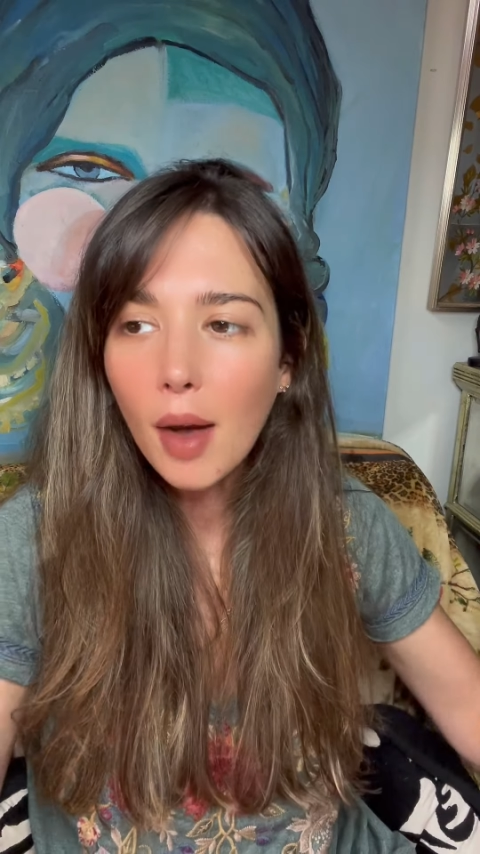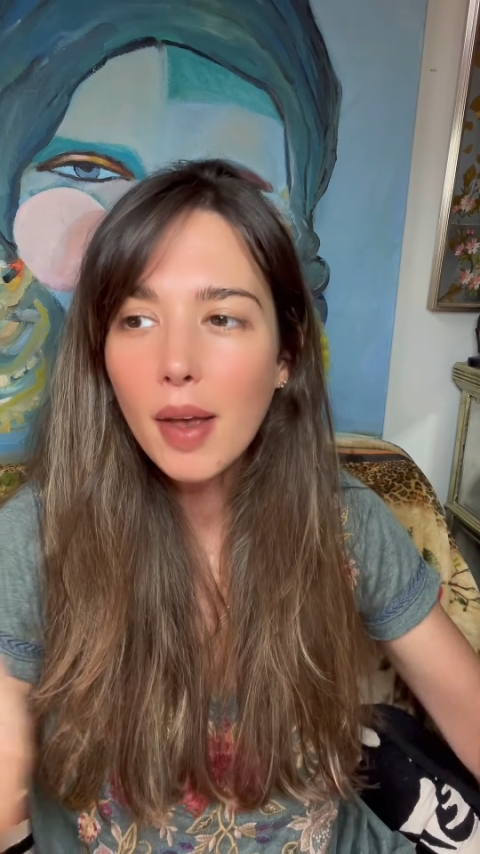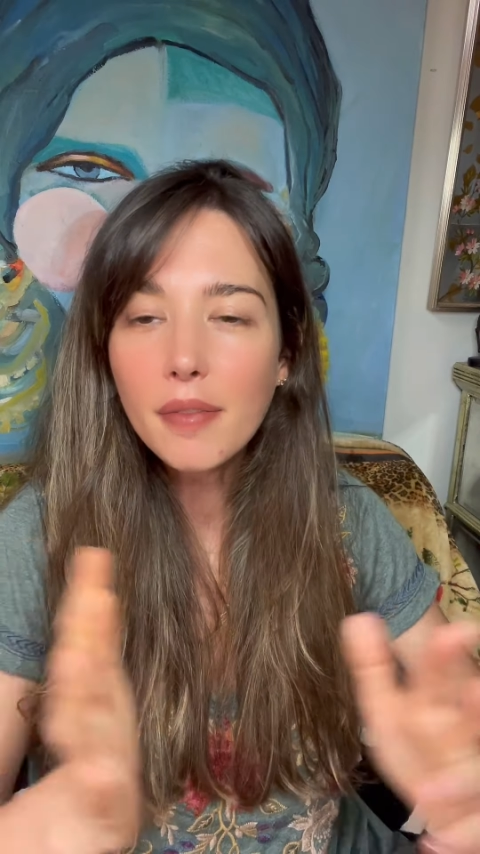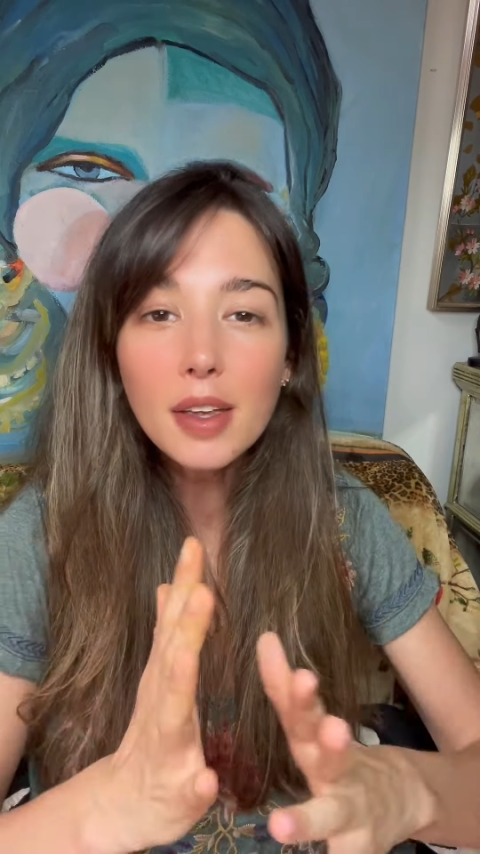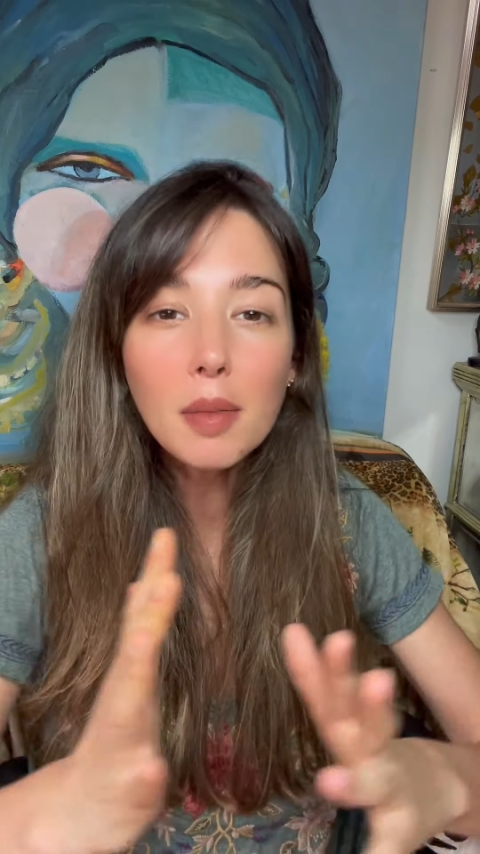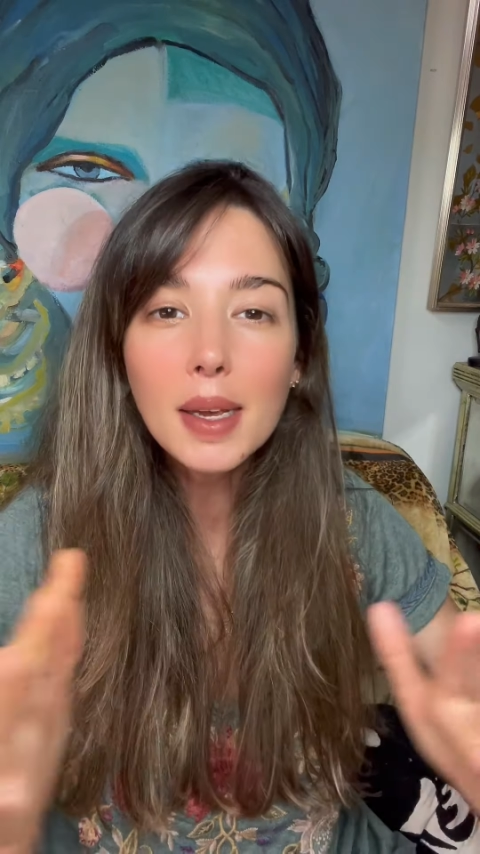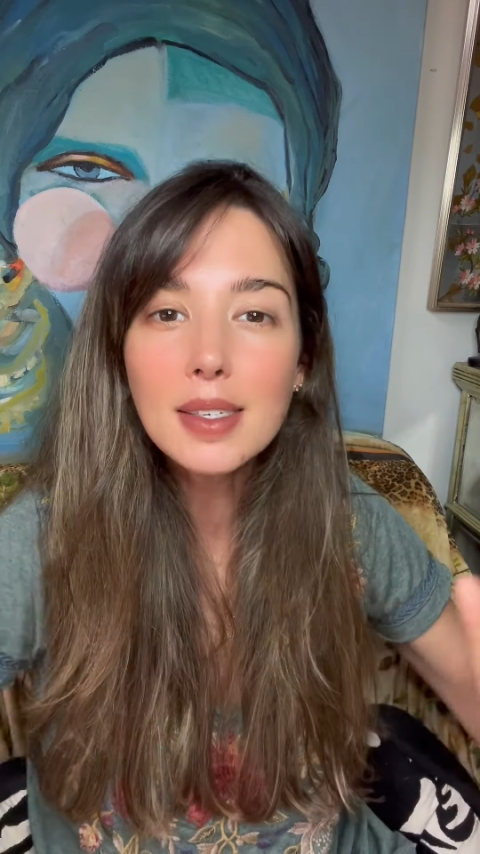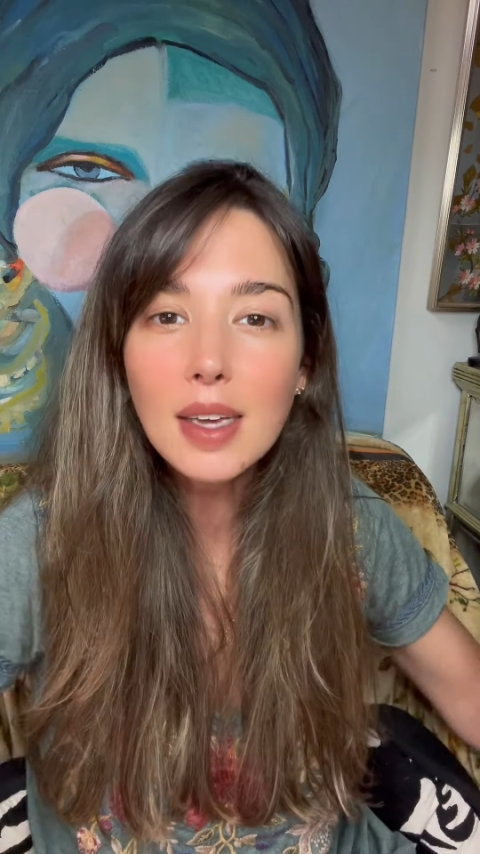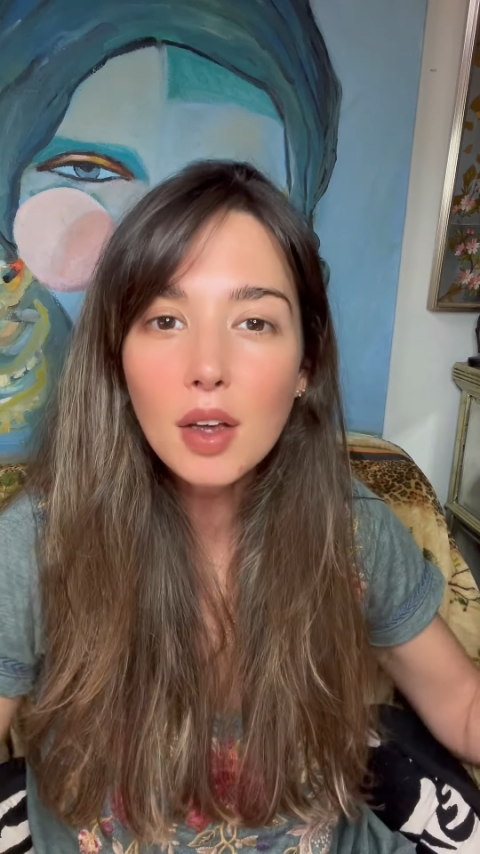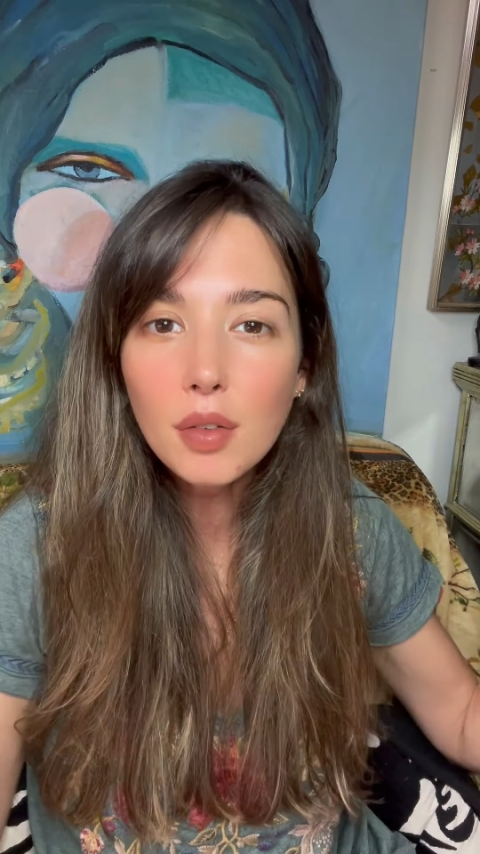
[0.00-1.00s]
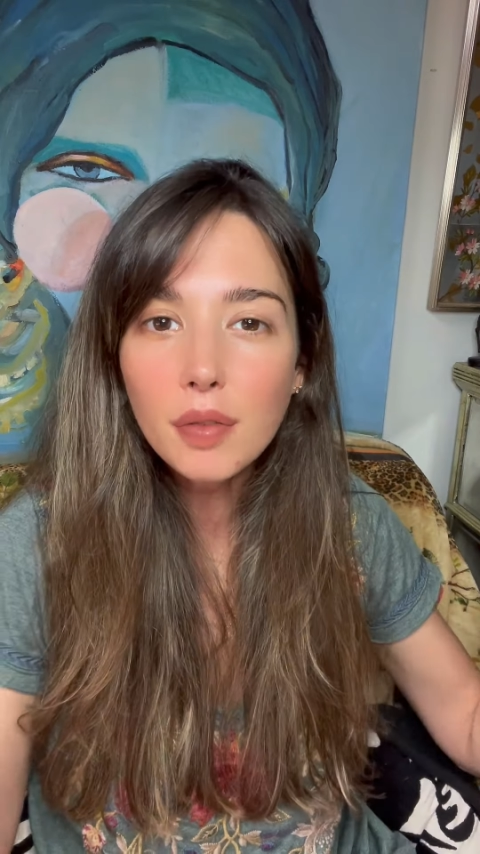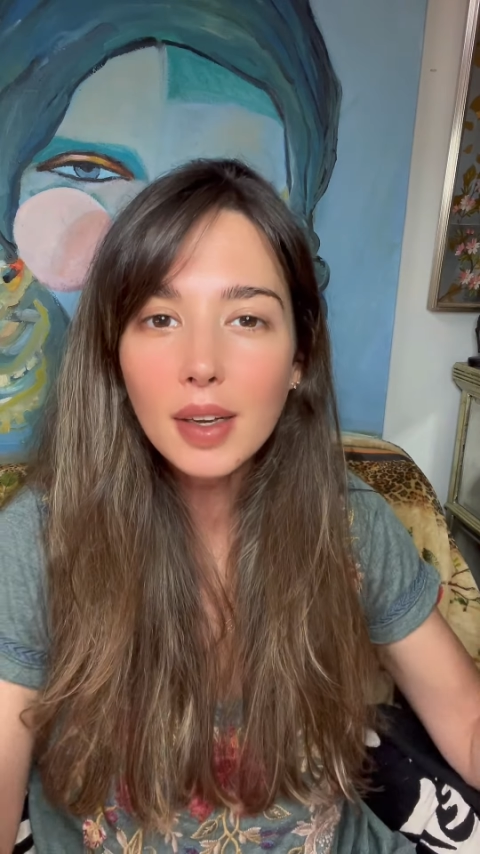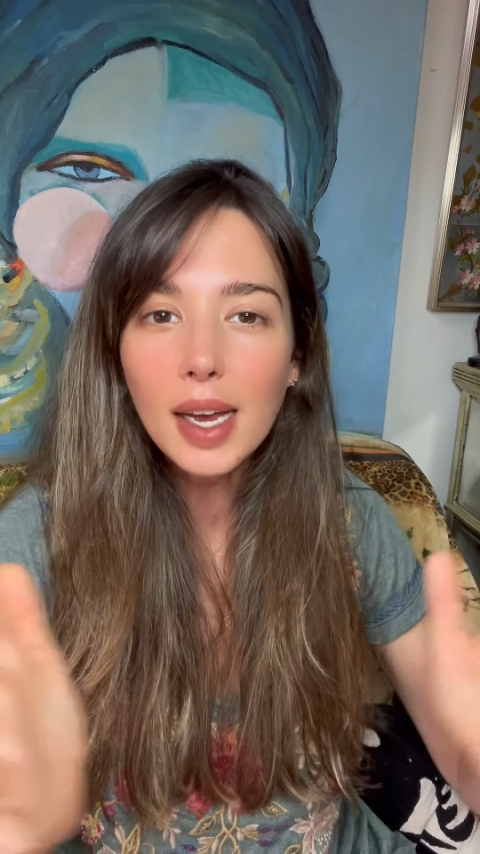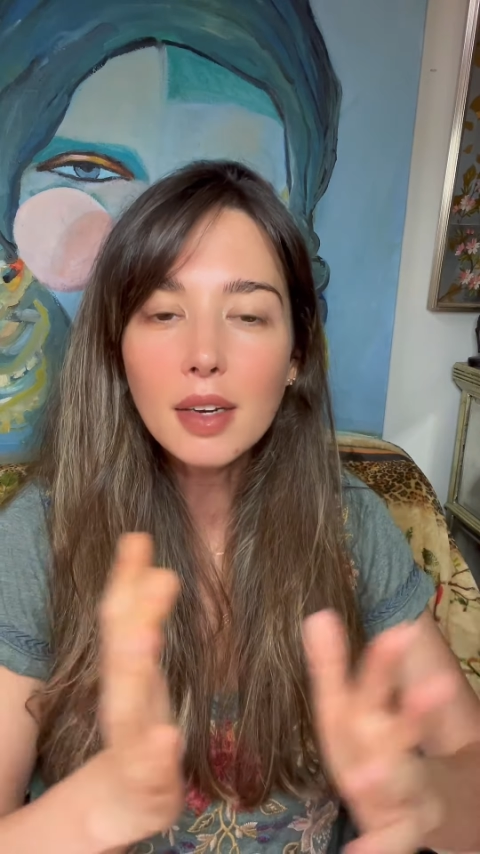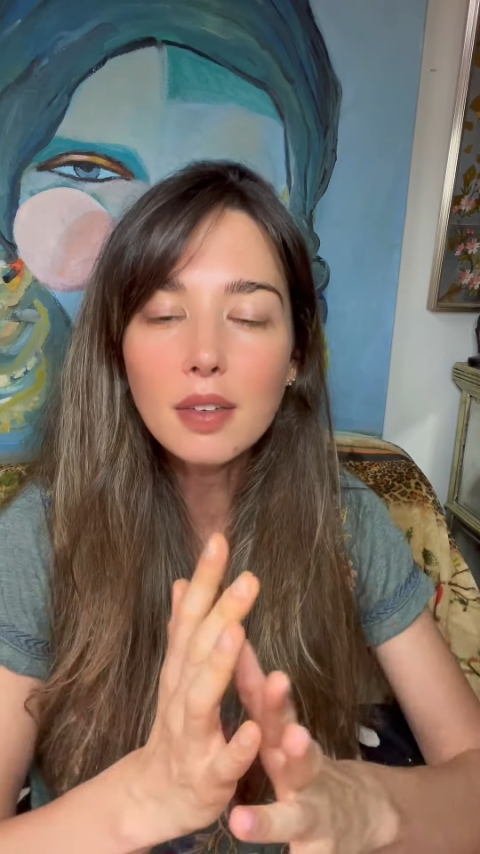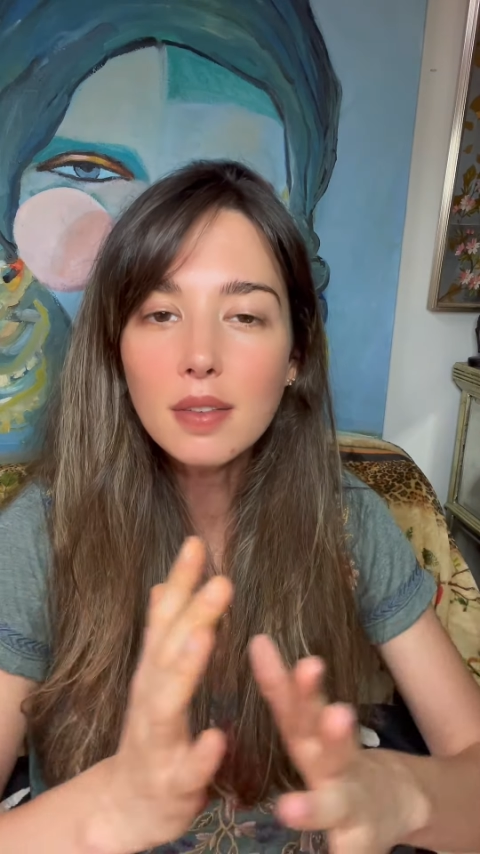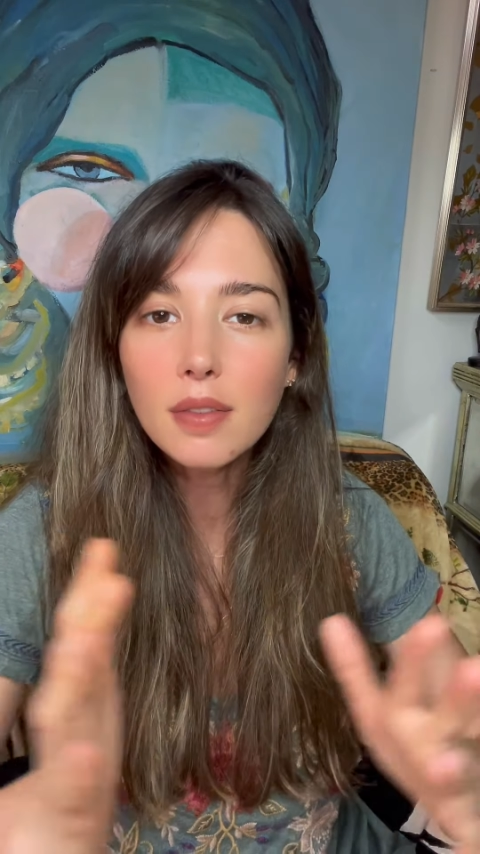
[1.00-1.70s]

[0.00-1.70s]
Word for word: I feel myself kind of